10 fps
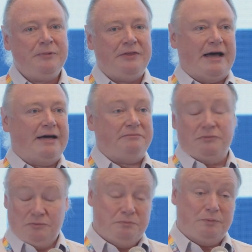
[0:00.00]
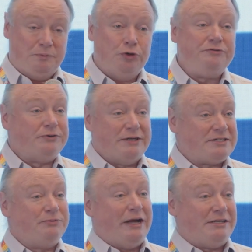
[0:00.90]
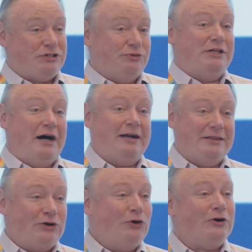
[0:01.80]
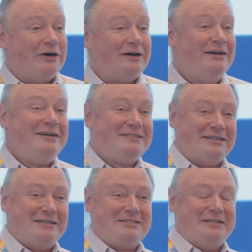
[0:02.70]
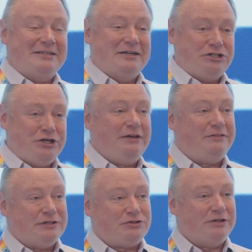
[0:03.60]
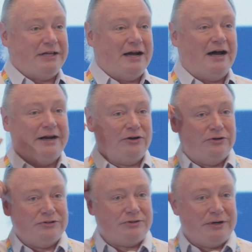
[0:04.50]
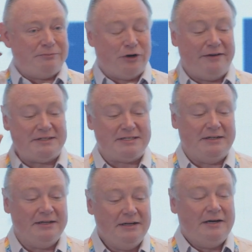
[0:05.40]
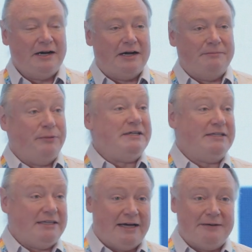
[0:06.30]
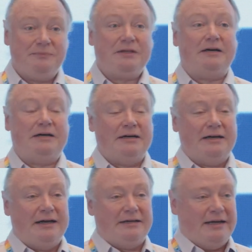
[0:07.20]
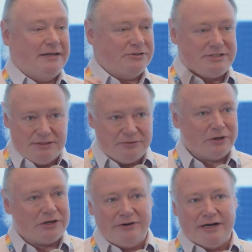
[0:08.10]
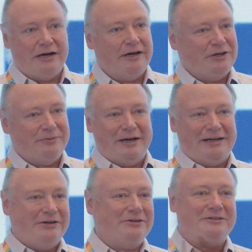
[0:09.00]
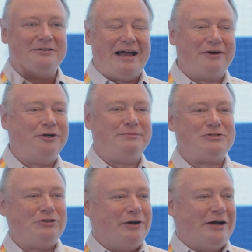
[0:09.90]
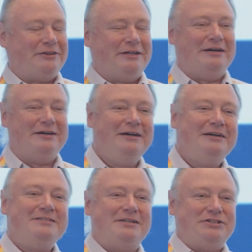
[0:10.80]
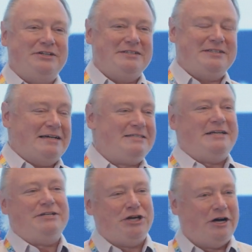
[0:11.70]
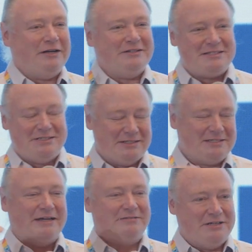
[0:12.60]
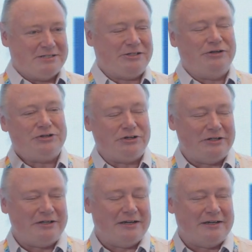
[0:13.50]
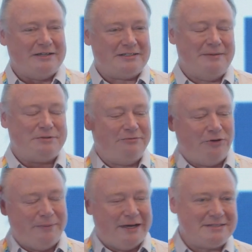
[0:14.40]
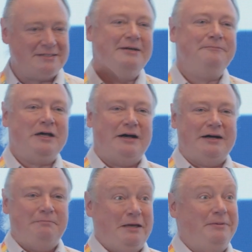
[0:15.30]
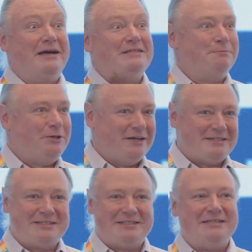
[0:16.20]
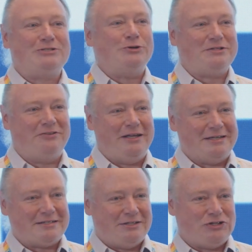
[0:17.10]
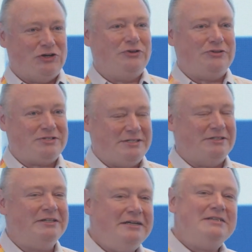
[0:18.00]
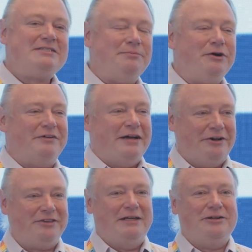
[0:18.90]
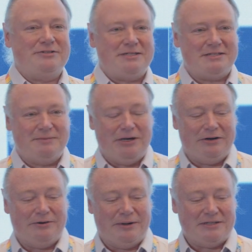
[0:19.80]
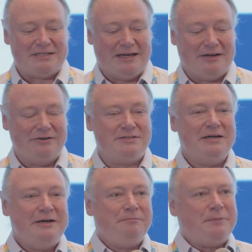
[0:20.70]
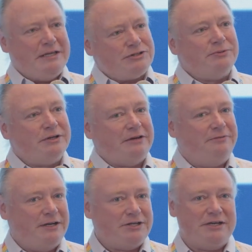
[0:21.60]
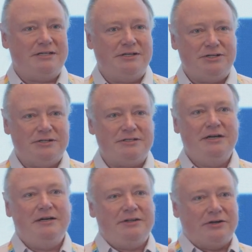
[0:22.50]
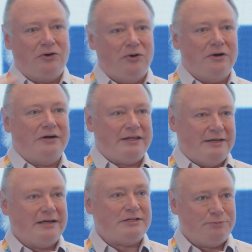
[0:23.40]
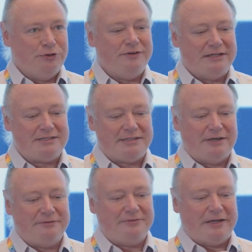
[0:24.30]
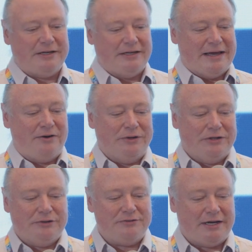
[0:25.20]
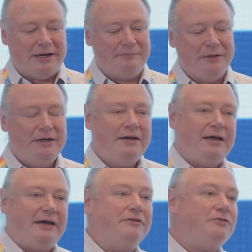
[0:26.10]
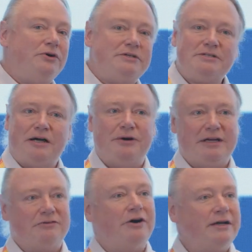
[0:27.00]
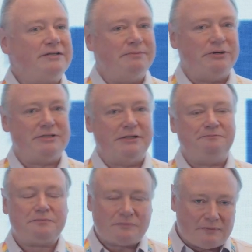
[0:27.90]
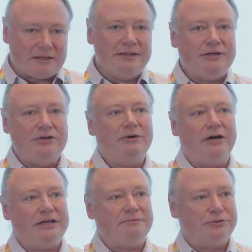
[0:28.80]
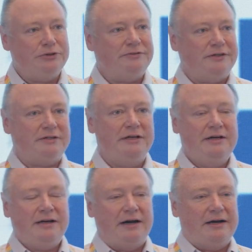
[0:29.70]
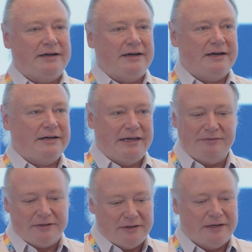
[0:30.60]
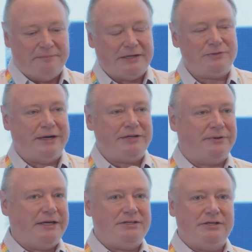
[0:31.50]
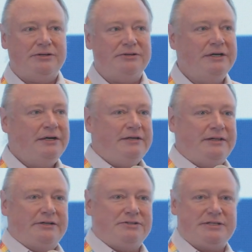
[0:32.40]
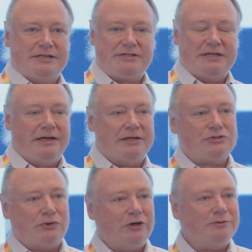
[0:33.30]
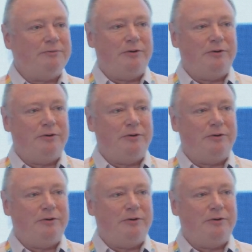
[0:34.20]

that proved to us that we had to do a lot in the core to achieve these really high goals around privacy, but we did that. And there's still work going on. You might hear acronyms thrown out there, such as SD-JOT, selected disclosure types of formats, BBS Plus, these sorts of things that show there's still somewhat of a healthy ecosystem here around the standards. But these are really finishing touches. The core, I think, has proven itself in that window of time. And of course, I want to give credit to MOSIP. I think you all had proven, even by 2022, there's this inexorable